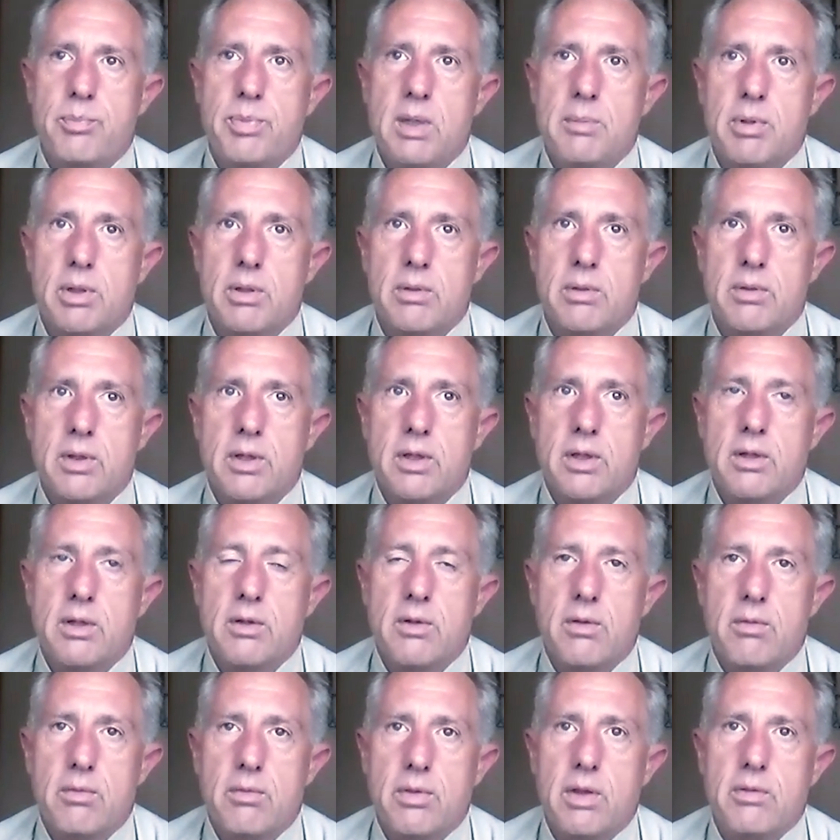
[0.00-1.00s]
people,
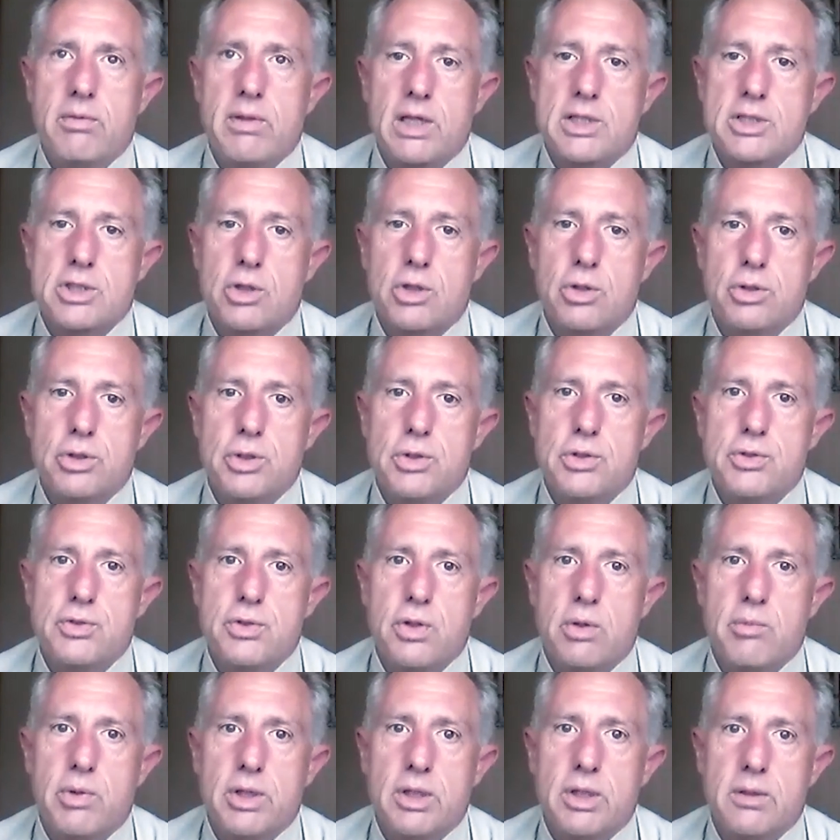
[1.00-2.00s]
then that's a good use of
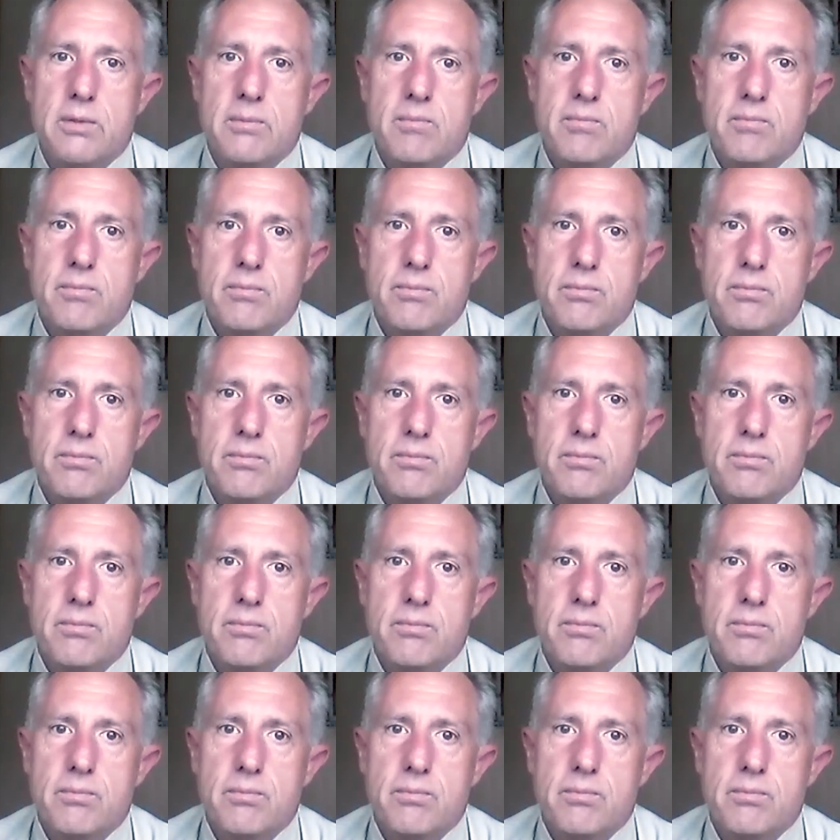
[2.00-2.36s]
your money.